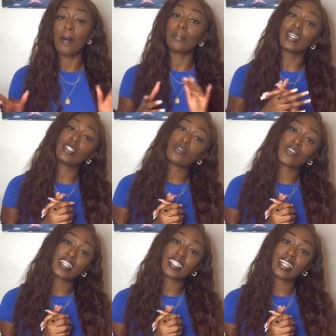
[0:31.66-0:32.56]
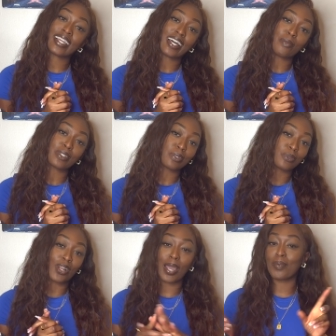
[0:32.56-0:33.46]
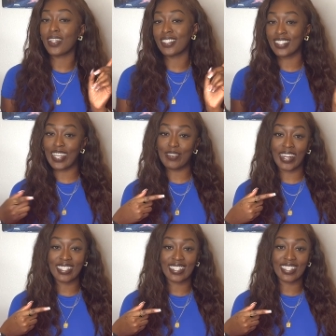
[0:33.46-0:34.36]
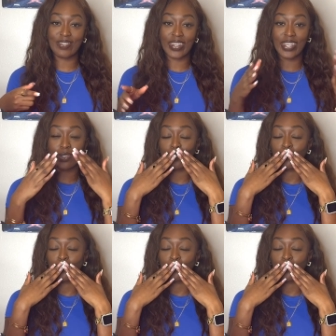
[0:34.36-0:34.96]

Please don't forget to like, comment, subscribe, and let's just get right into this video.